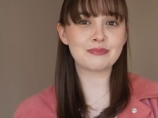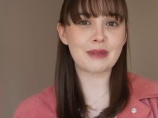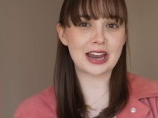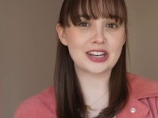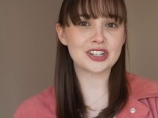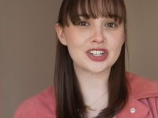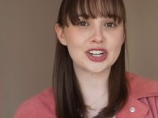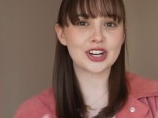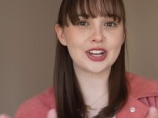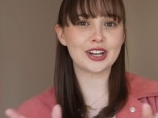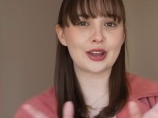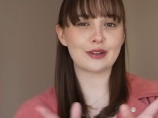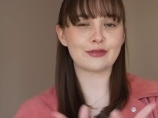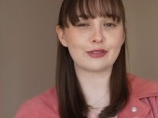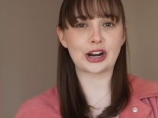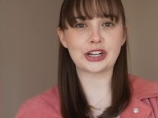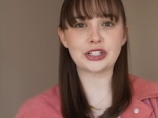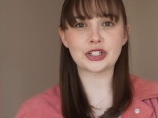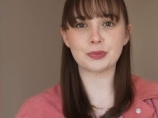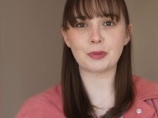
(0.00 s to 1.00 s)
mention a
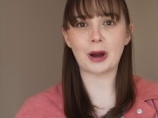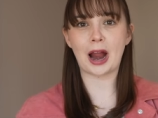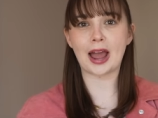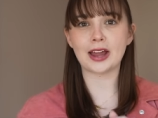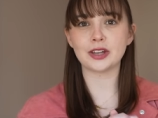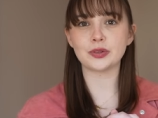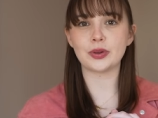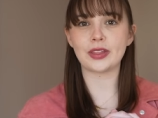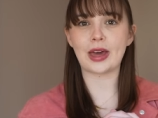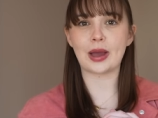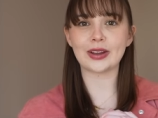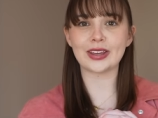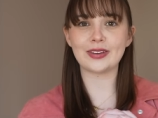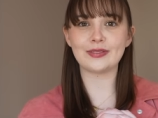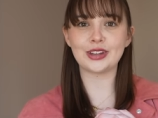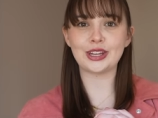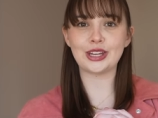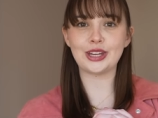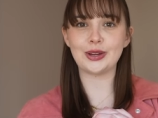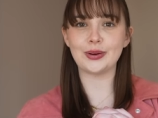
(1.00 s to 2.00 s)
French brand without
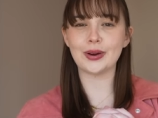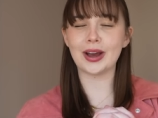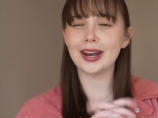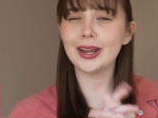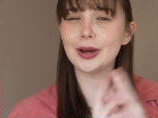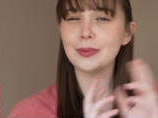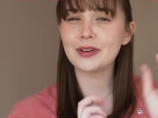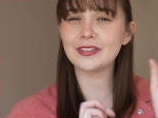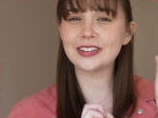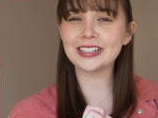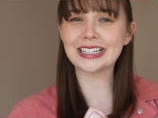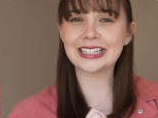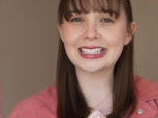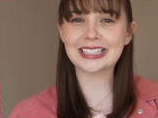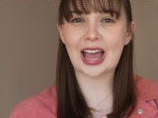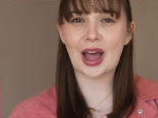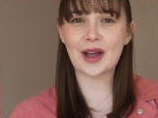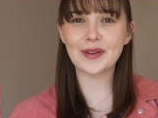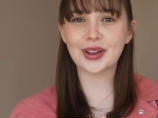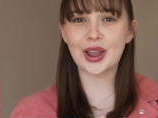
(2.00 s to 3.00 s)
giving you a little bit of a
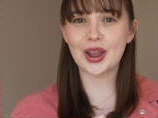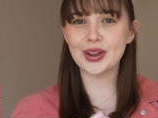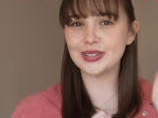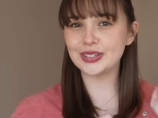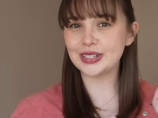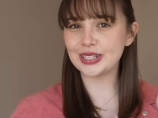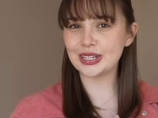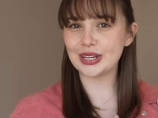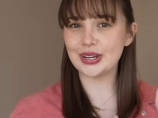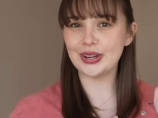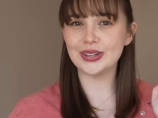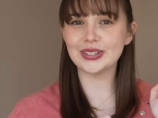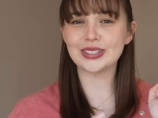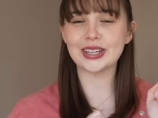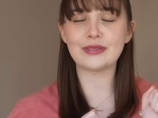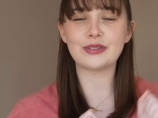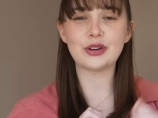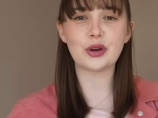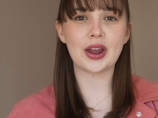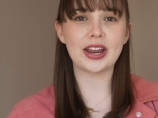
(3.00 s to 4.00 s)
discount code to use
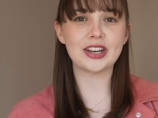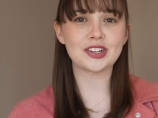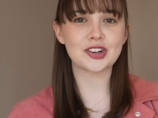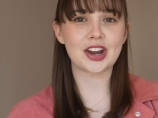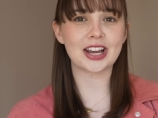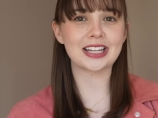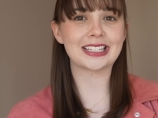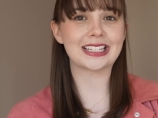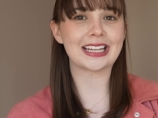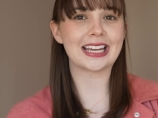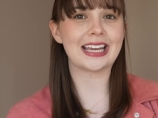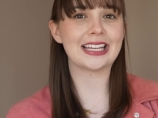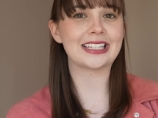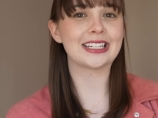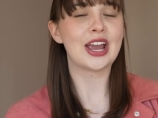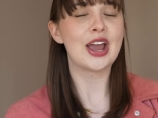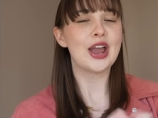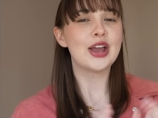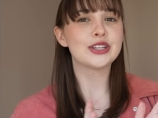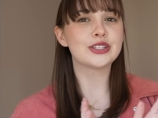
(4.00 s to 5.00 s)
if you're interested.
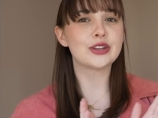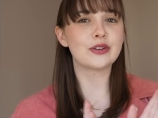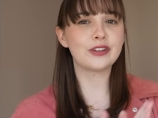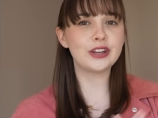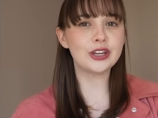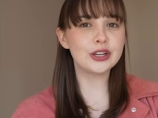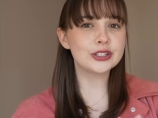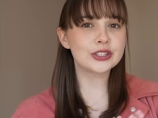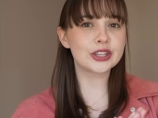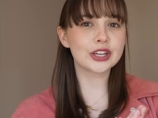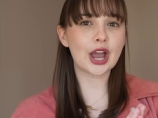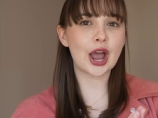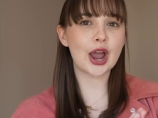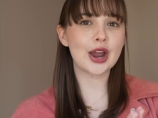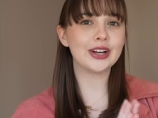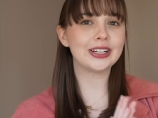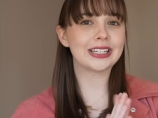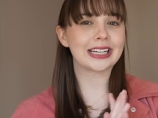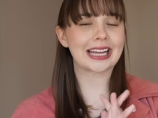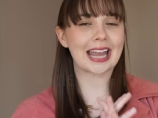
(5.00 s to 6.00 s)
So if you use the
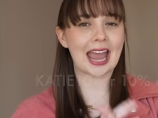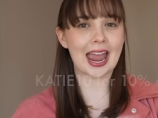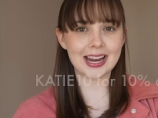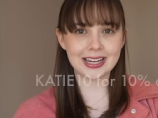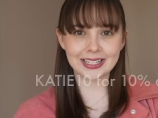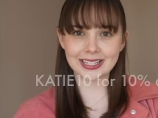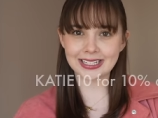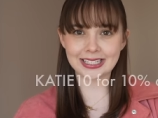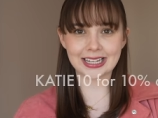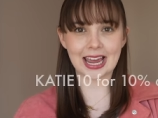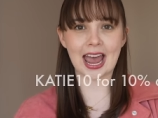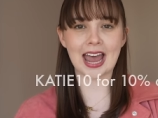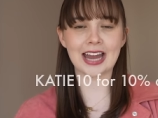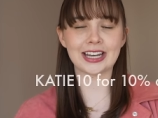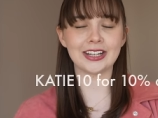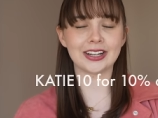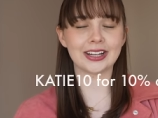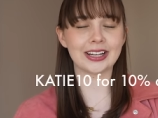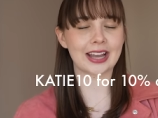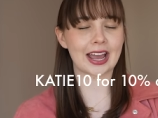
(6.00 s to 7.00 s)
code Katie10,
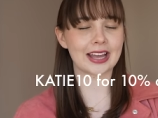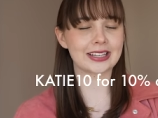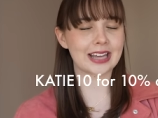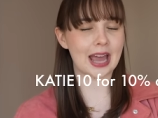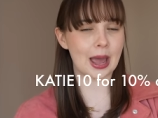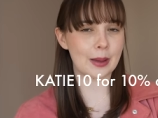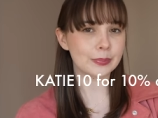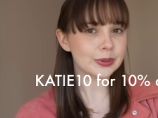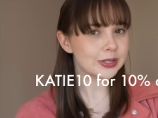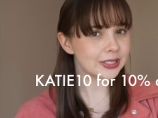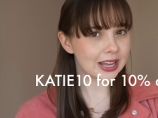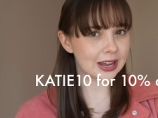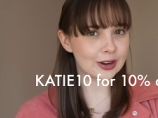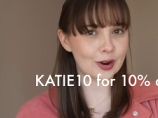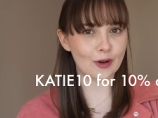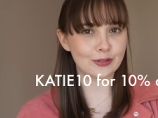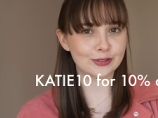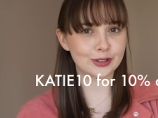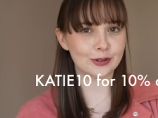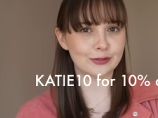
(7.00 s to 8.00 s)
you can get 10%
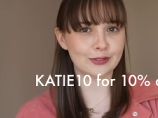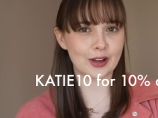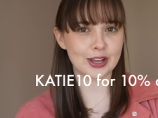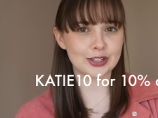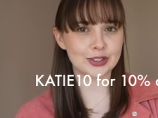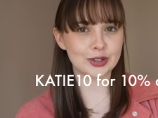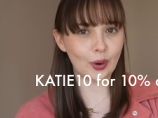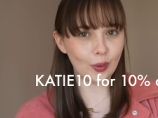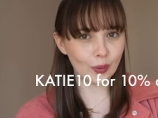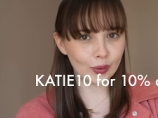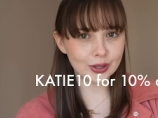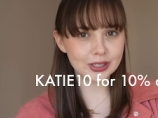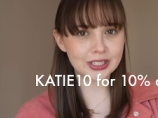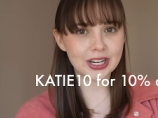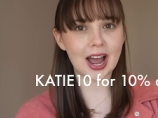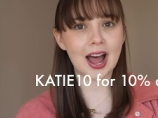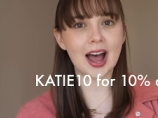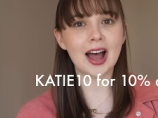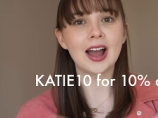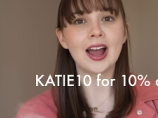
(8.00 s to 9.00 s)
off your first
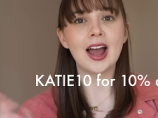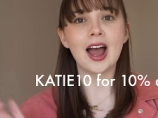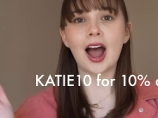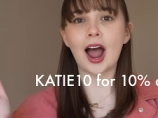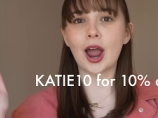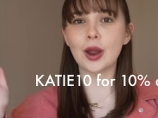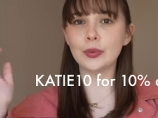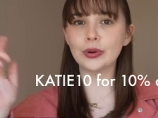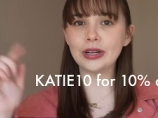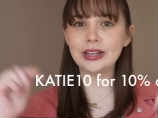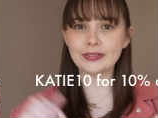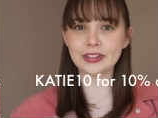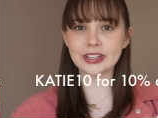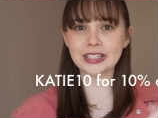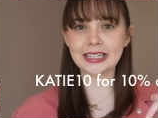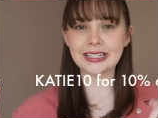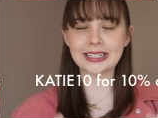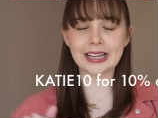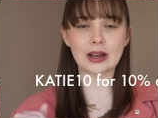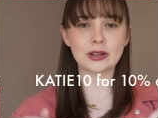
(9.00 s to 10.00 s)
order. I will leave the
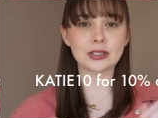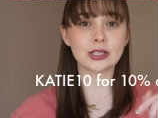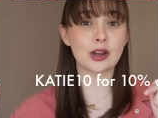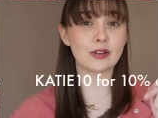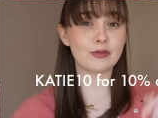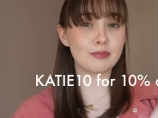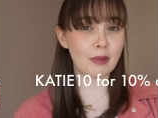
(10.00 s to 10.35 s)
details of